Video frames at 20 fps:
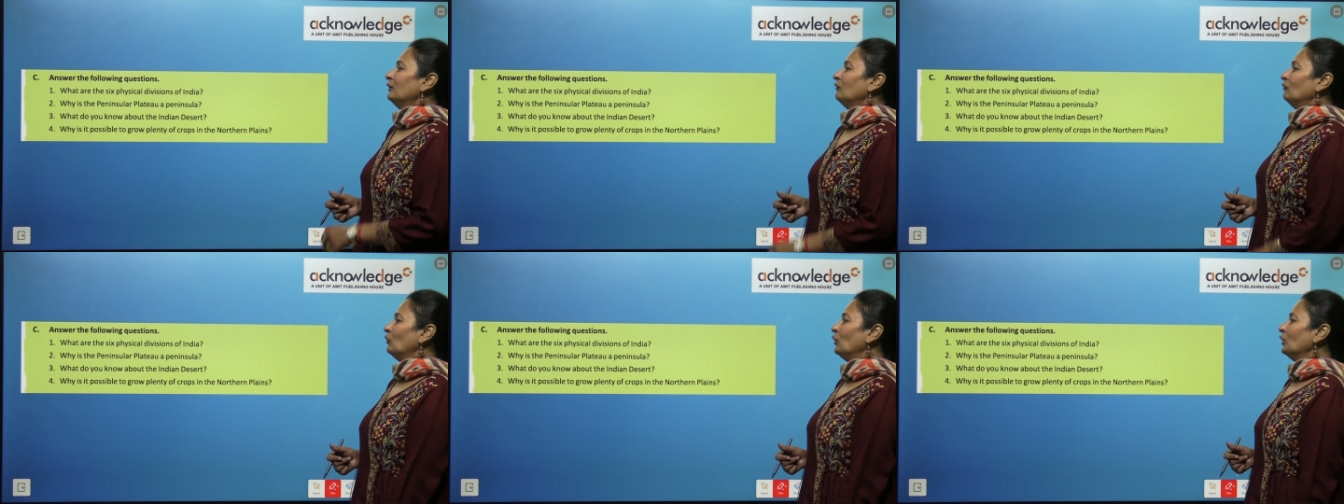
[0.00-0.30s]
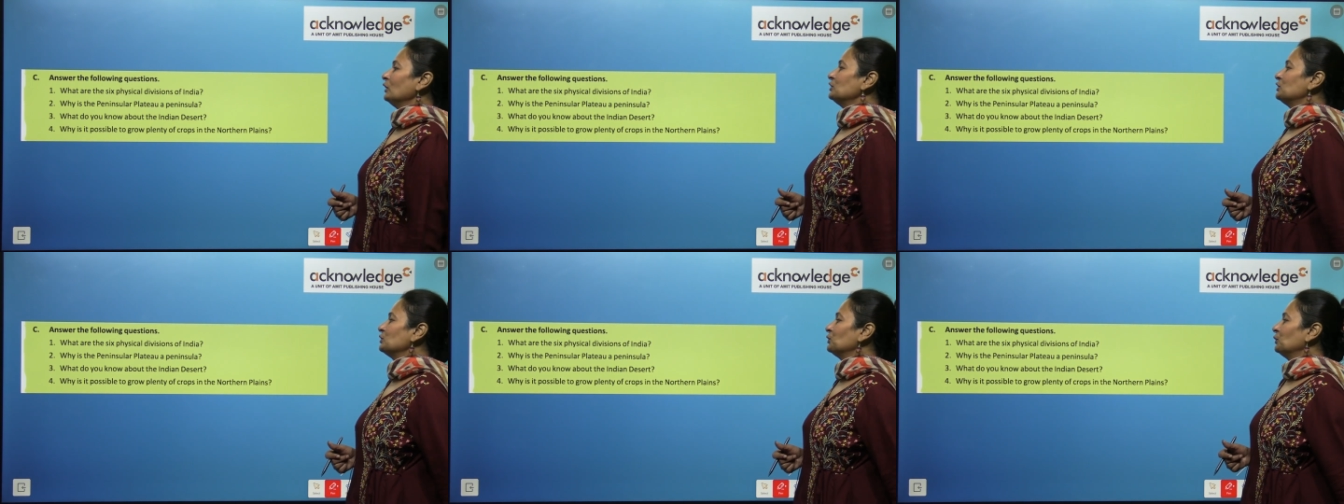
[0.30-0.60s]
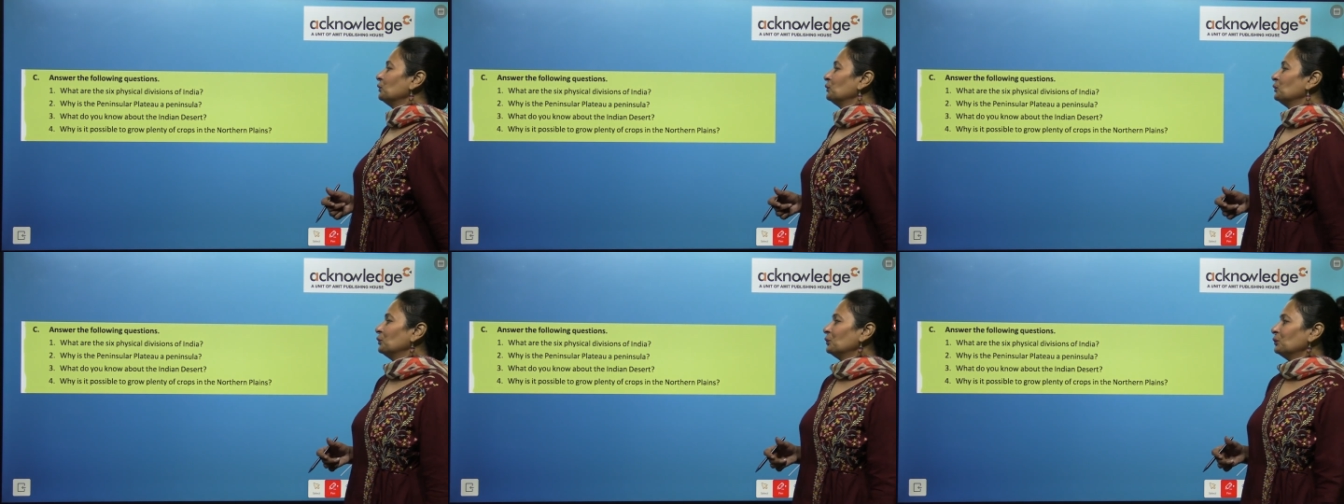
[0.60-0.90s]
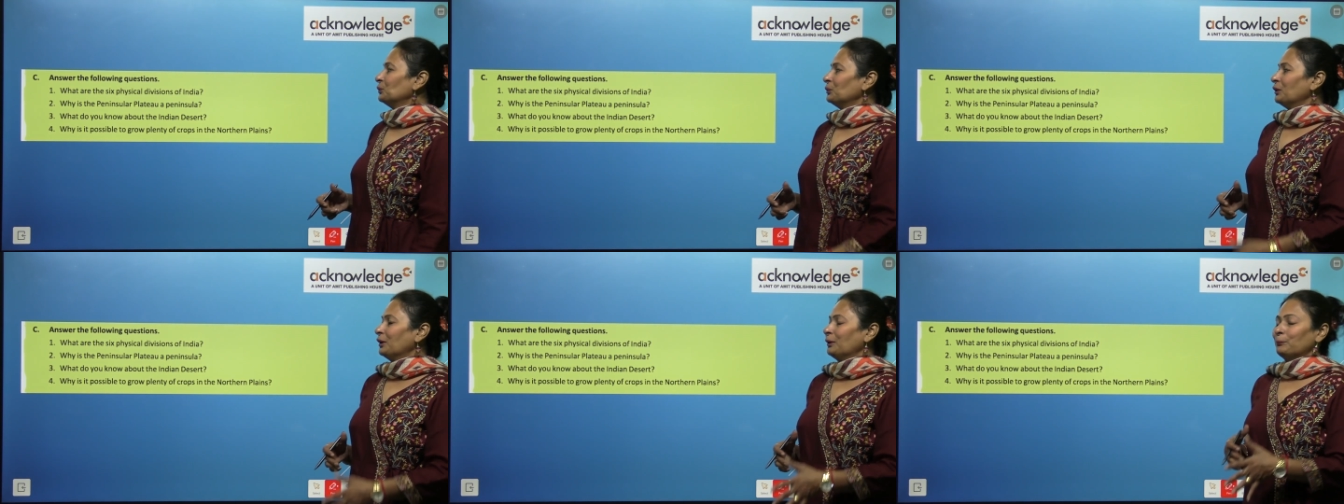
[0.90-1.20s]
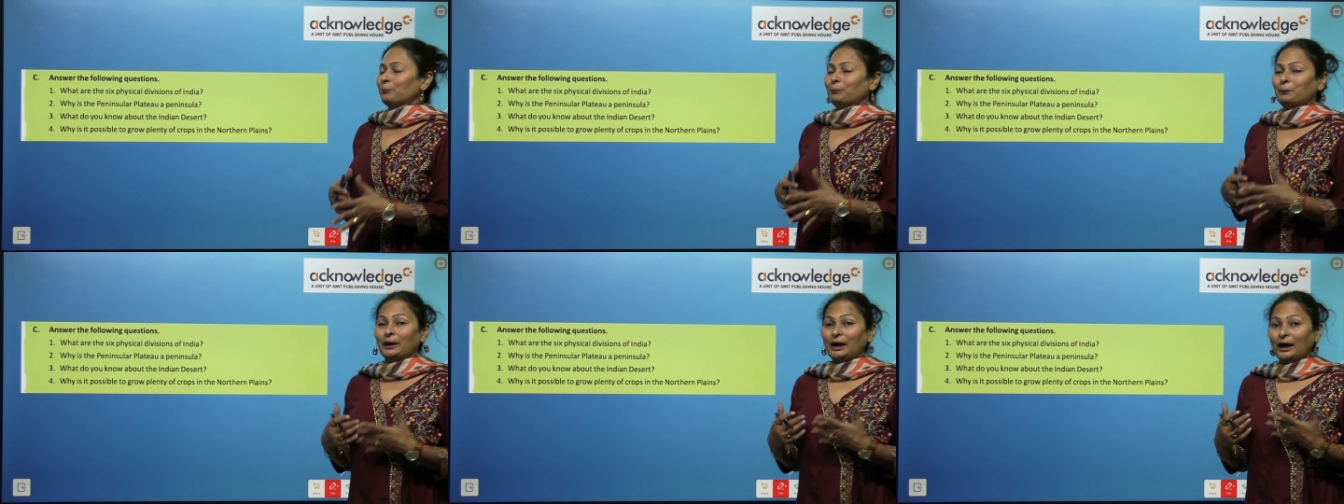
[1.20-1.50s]
What do you know
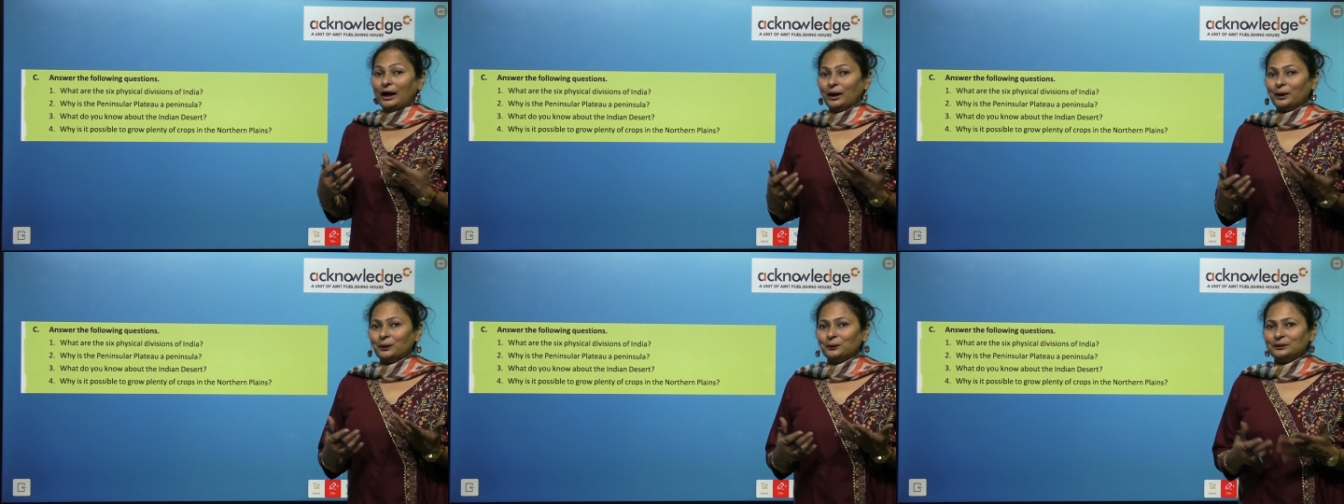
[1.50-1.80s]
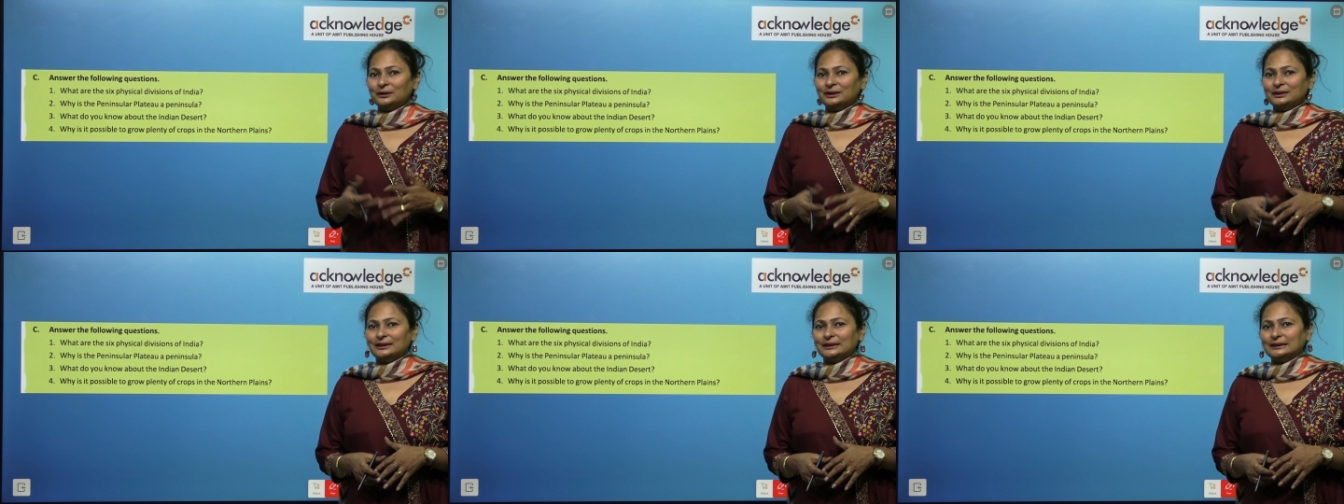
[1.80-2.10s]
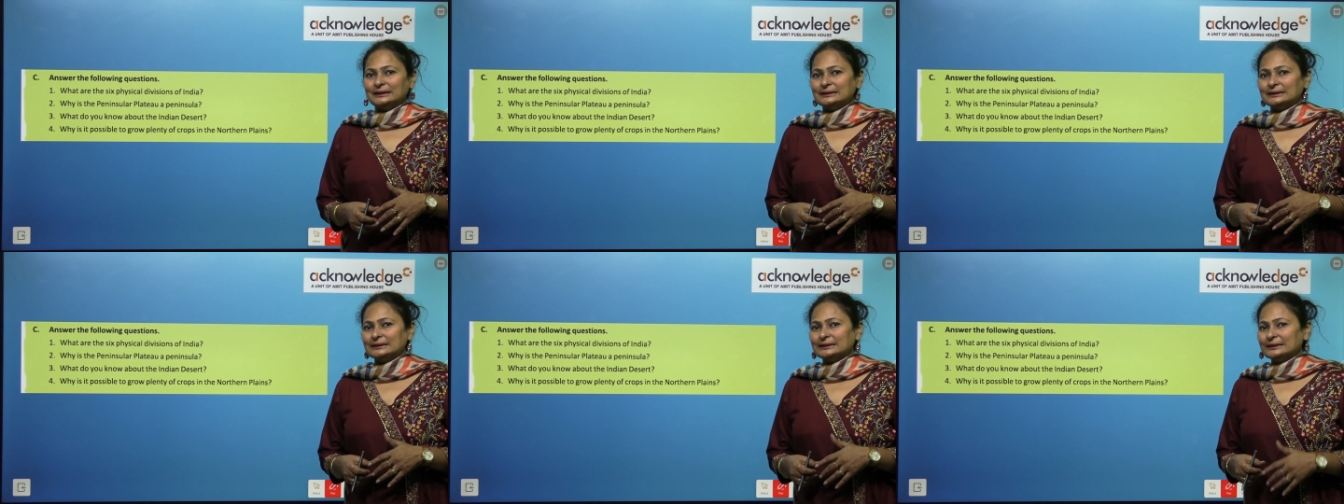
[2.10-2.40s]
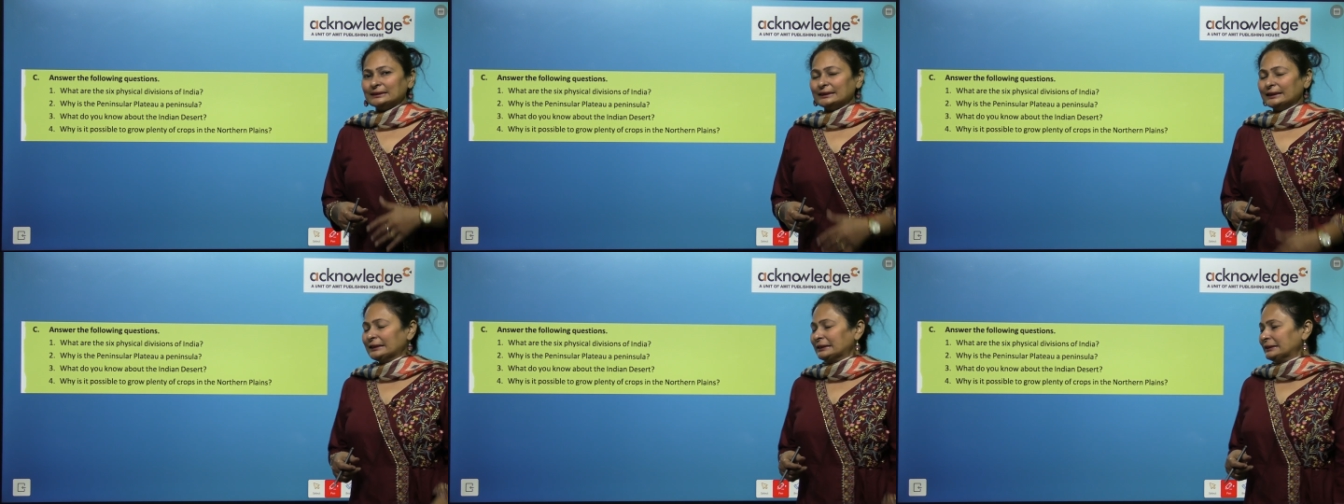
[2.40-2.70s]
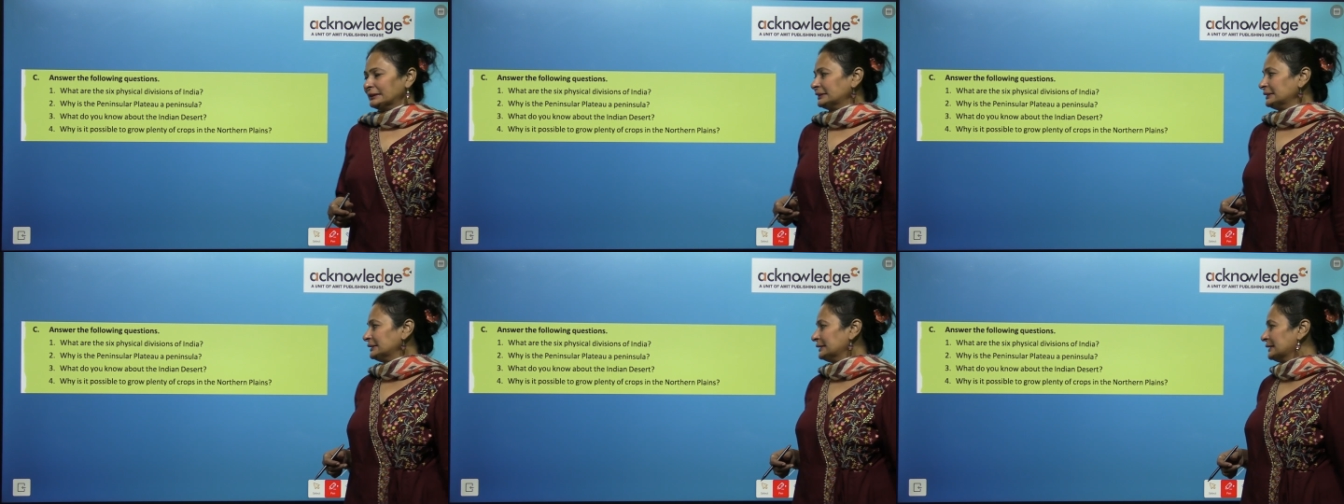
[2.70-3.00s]
about the
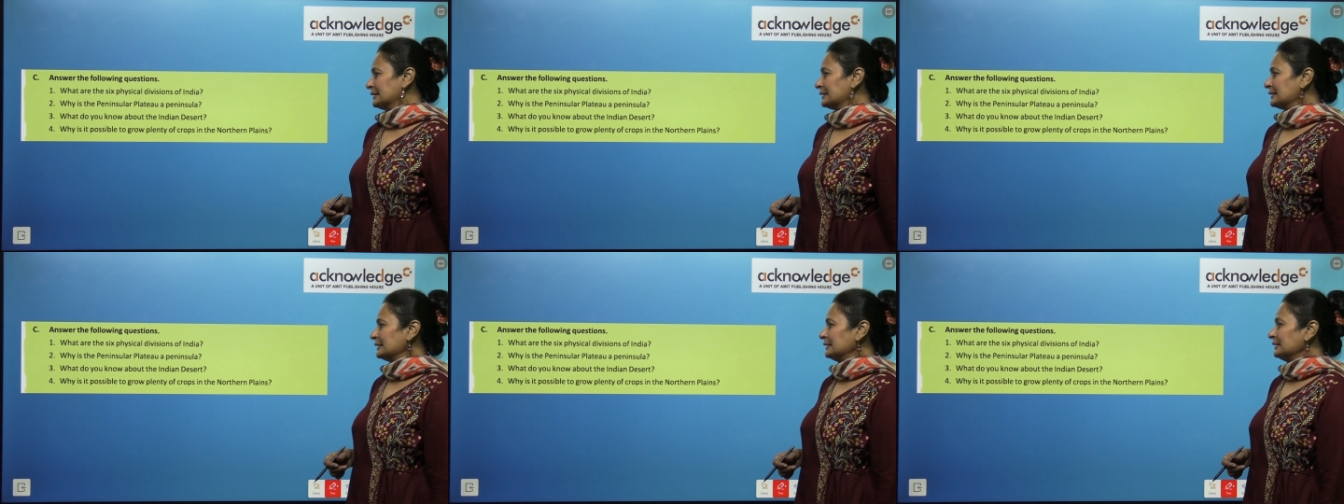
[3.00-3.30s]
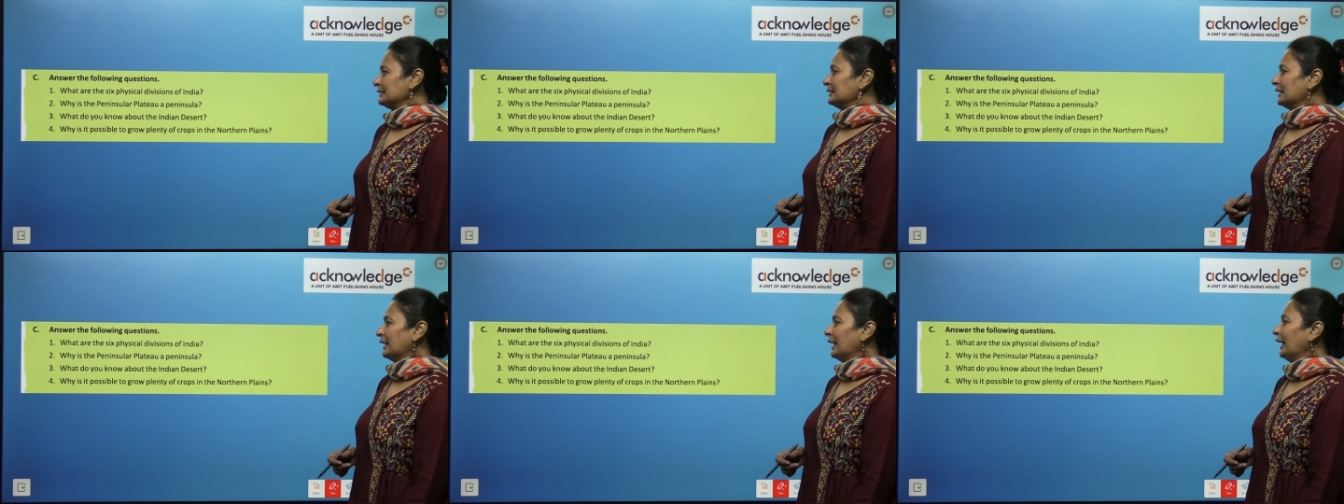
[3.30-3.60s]
Indian desert